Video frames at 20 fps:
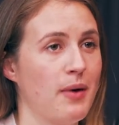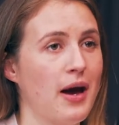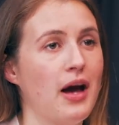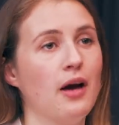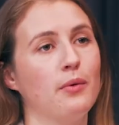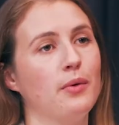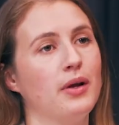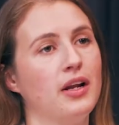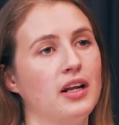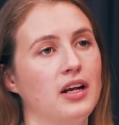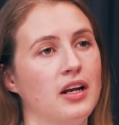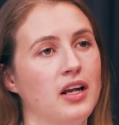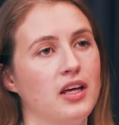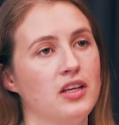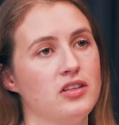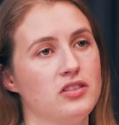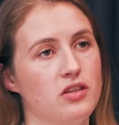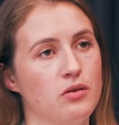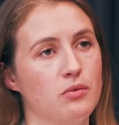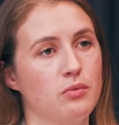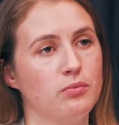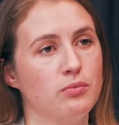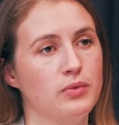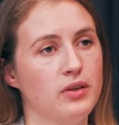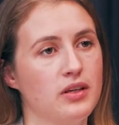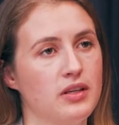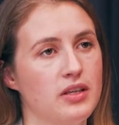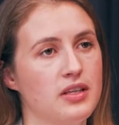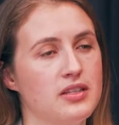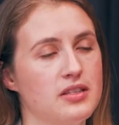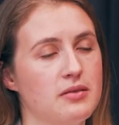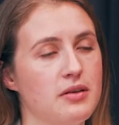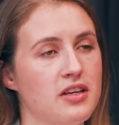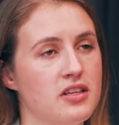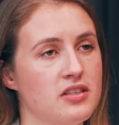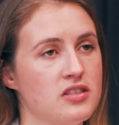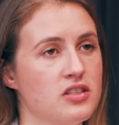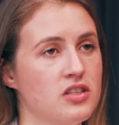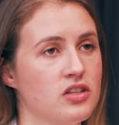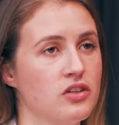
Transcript: back willingly. So it's an